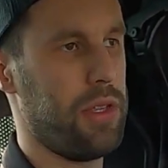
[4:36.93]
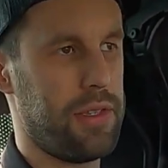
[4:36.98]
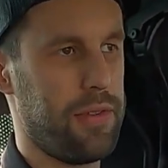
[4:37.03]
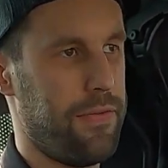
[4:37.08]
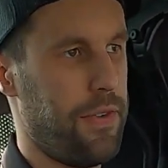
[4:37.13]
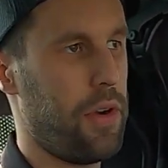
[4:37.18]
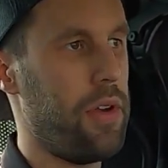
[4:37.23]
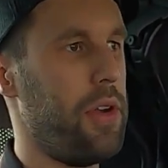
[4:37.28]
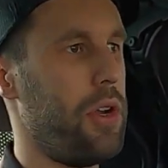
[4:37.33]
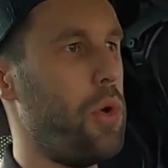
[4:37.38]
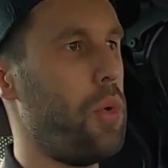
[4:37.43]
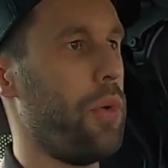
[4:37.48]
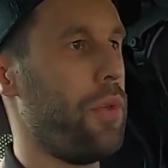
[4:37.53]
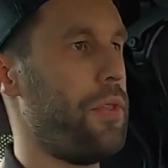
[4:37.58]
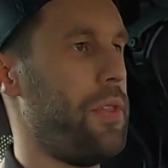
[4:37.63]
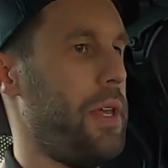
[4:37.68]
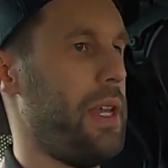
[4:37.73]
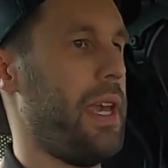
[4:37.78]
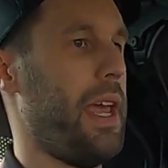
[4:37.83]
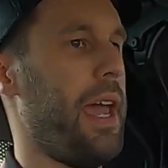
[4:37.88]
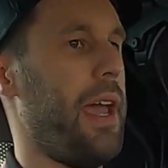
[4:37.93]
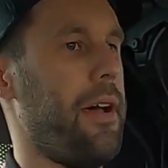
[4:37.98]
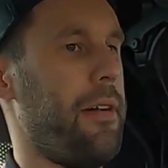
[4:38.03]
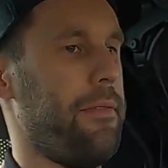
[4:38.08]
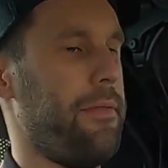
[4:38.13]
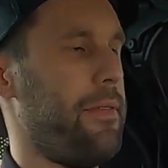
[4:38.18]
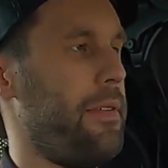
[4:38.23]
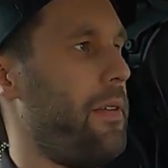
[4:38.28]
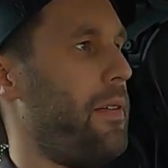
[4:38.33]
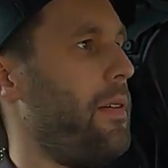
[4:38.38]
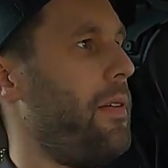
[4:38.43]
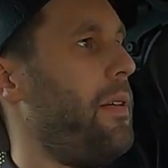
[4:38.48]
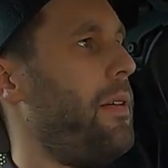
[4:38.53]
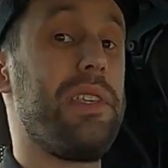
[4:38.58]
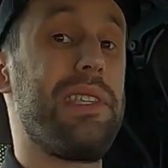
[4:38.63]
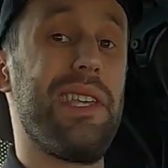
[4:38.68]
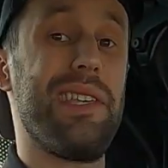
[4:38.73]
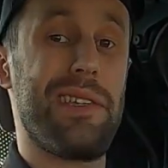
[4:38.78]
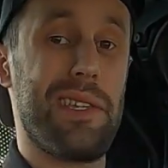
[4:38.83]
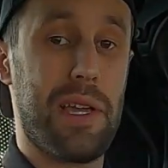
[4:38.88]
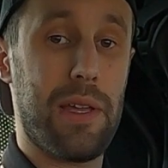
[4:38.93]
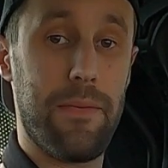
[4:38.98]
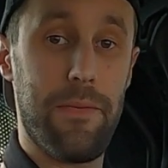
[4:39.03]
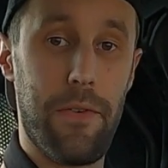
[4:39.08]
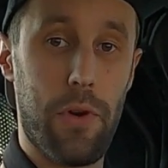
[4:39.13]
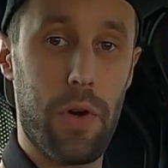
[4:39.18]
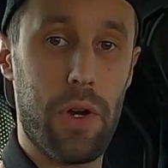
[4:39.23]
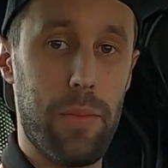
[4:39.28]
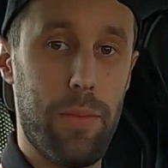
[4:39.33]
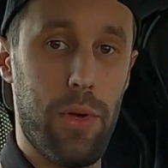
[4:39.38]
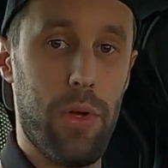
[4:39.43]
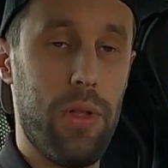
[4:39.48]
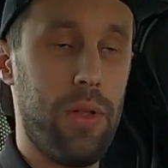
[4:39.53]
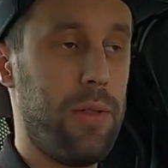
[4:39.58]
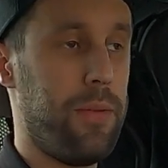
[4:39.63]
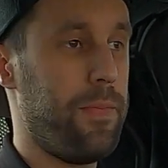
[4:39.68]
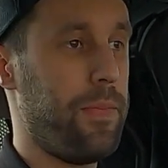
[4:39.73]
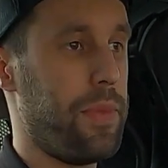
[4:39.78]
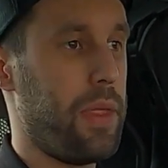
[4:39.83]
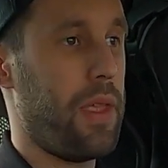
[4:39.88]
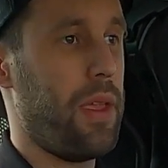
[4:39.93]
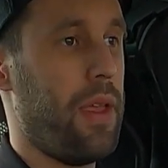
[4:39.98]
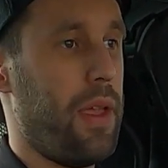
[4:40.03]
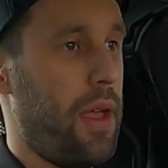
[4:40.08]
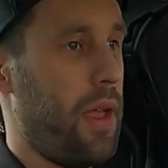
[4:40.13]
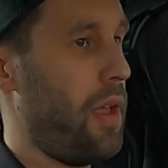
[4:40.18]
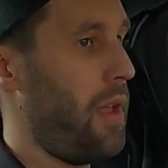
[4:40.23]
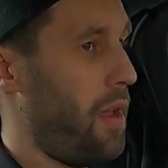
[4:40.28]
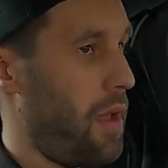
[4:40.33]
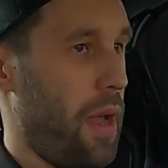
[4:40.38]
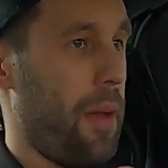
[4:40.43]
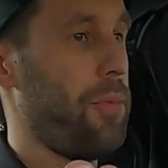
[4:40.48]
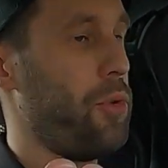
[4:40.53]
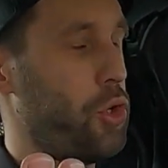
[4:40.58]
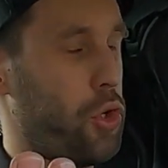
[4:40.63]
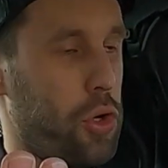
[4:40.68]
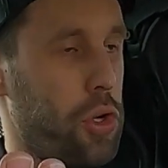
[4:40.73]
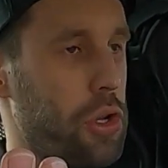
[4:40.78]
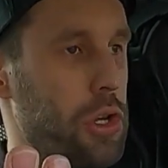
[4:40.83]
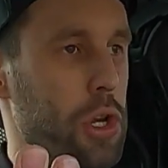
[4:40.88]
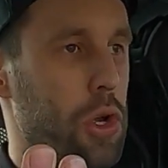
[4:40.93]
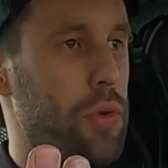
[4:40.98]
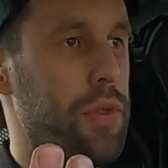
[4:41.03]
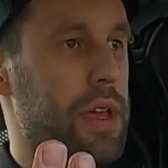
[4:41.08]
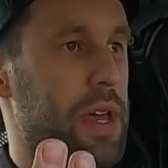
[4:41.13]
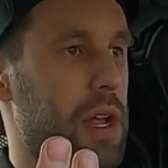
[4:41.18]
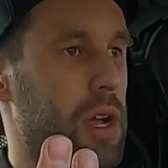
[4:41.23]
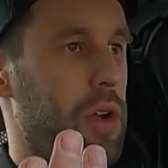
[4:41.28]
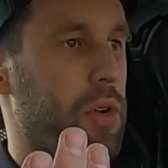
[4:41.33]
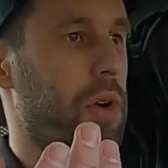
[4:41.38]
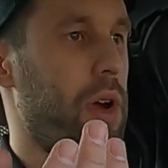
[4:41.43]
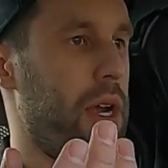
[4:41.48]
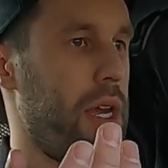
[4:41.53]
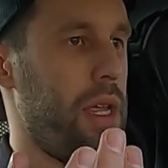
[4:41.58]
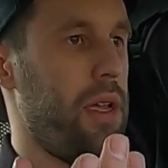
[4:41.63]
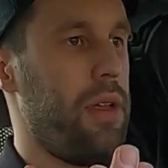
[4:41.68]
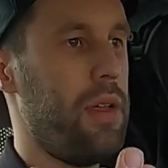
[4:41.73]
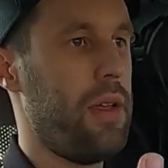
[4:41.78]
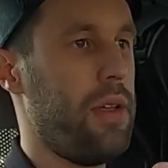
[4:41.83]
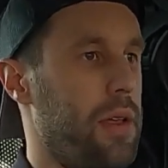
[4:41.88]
It's a very cool thing to have. This is a convertible. I'm sure you knew that already.